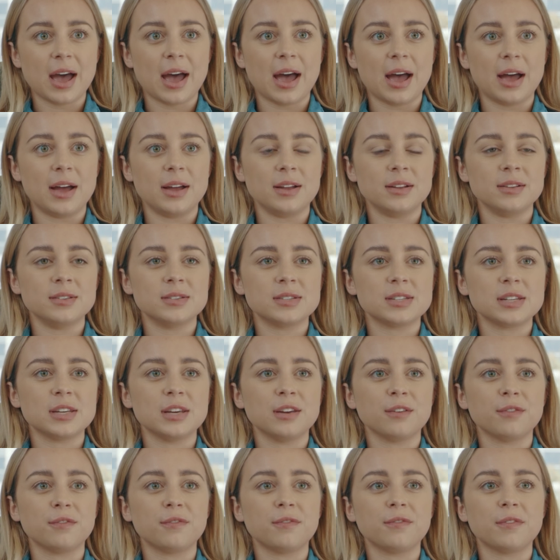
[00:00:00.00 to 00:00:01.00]
And
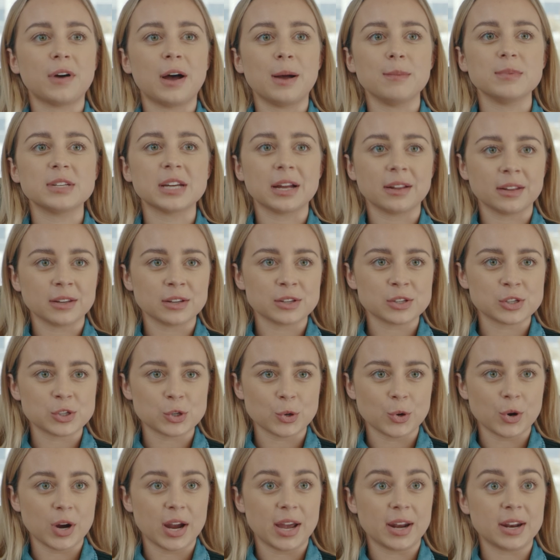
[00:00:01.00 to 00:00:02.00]
if I'm telling a
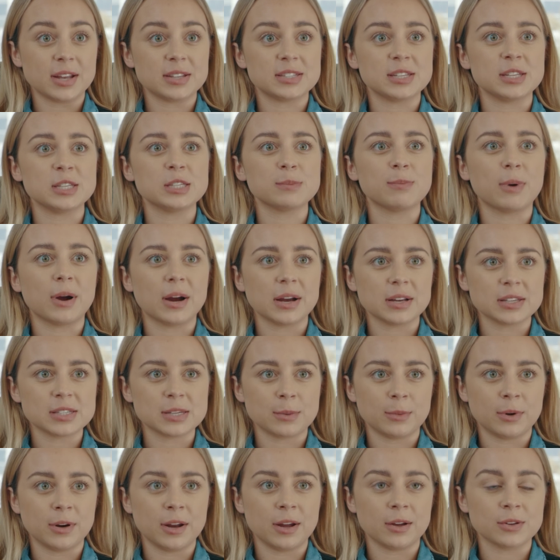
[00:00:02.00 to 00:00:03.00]
story and it's inspiring
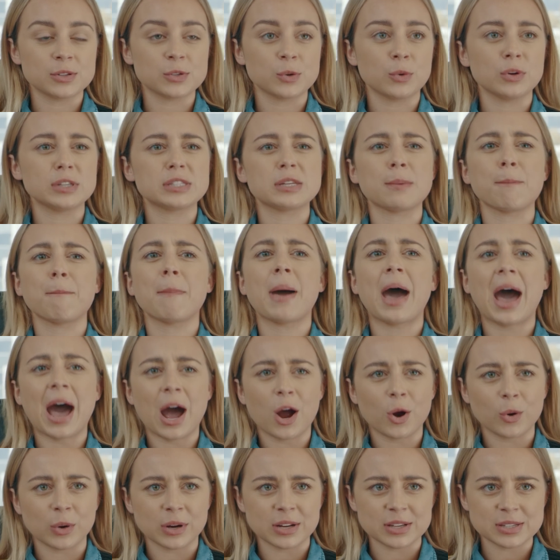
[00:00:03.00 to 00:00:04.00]
someone else, or it's
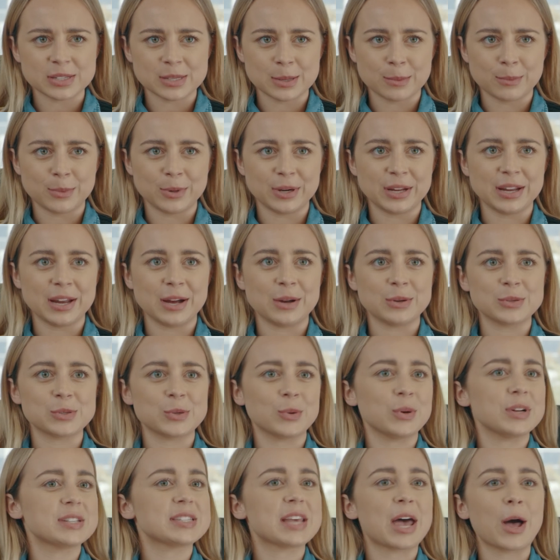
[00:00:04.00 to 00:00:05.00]
empowering somebody else,
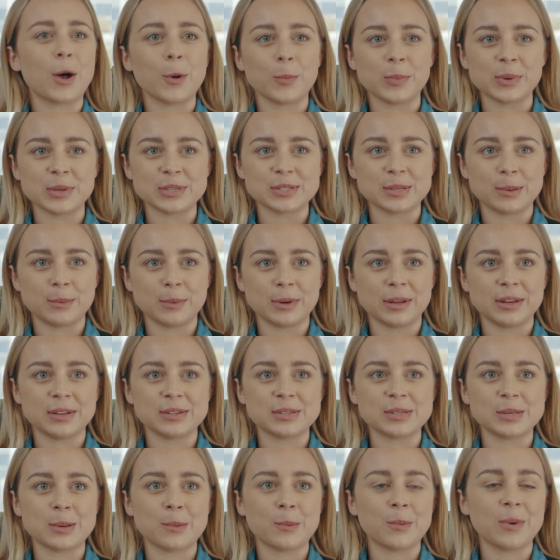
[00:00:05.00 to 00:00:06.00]
or it's helping somebody
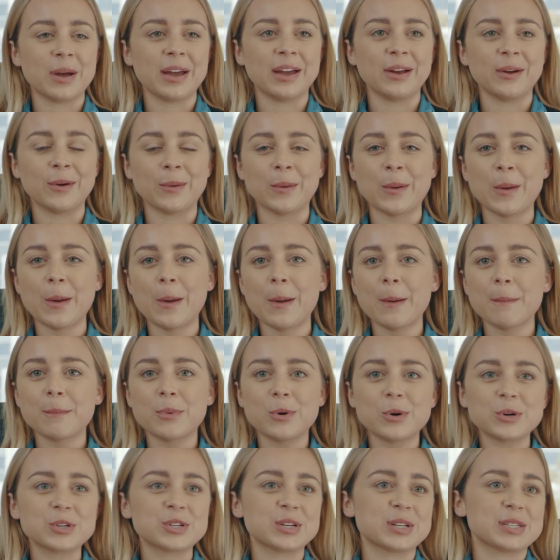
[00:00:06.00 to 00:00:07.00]
in some way, or
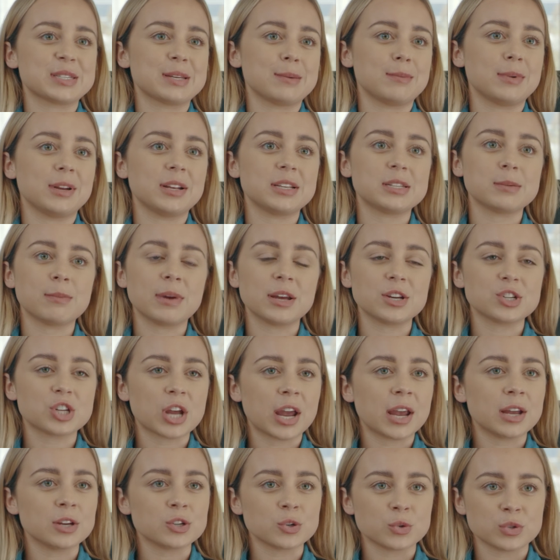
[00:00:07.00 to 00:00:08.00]
pushing somebody to make
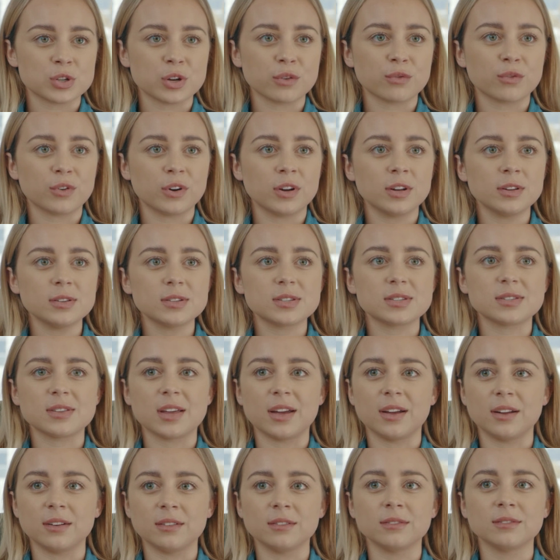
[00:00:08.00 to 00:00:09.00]
change or difference,
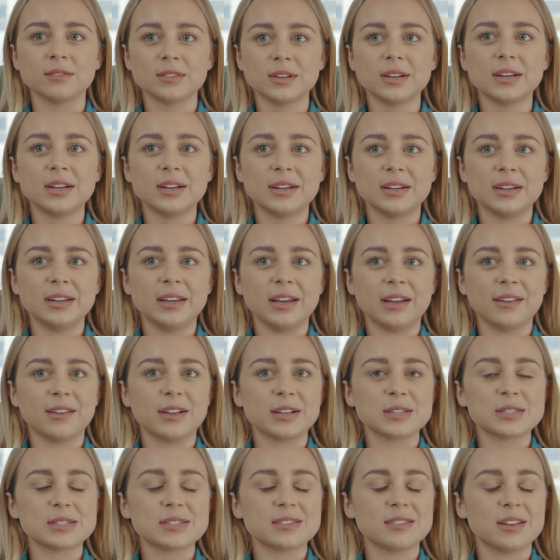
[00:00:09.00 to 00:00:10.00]
then yeah,
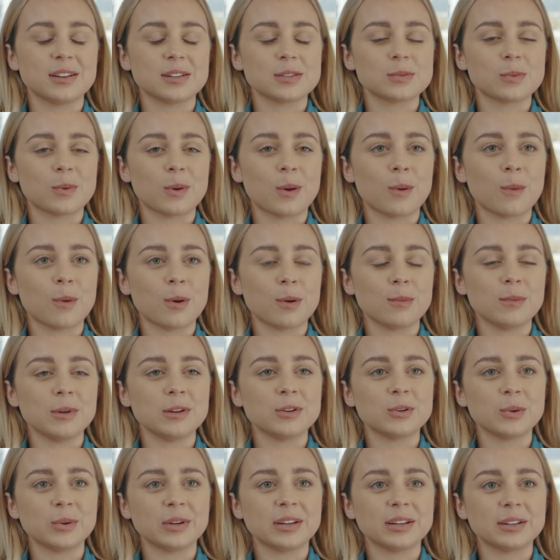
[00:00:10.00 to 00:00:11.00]
that's what I want to
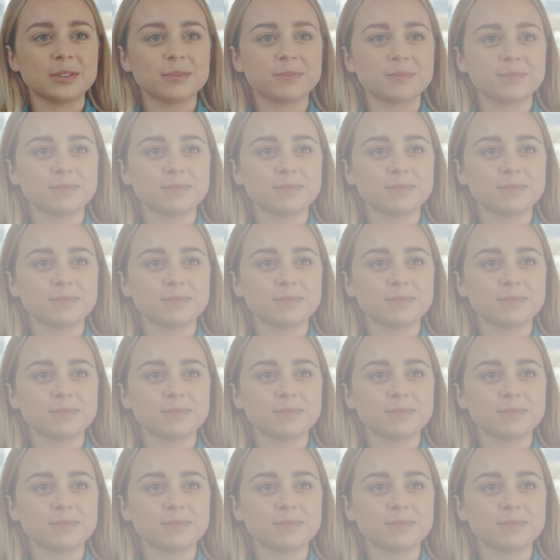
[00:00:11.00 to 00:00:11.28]
be doing.